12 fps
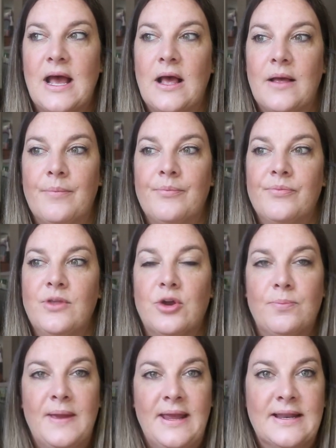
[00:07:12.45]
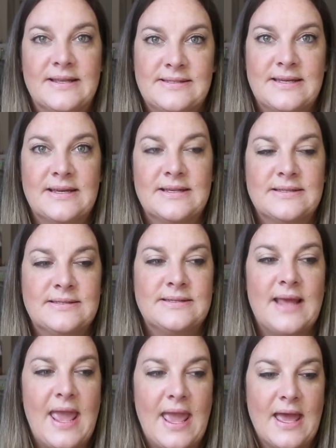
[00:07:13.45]
um, your
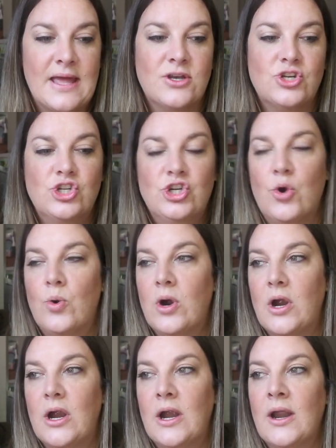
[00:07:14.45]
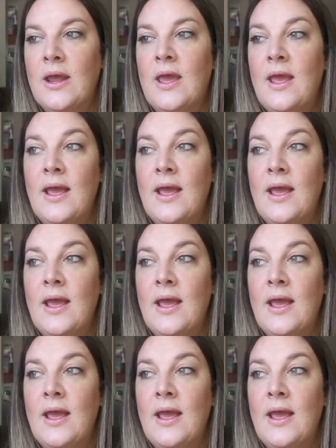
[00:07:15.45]
penises and your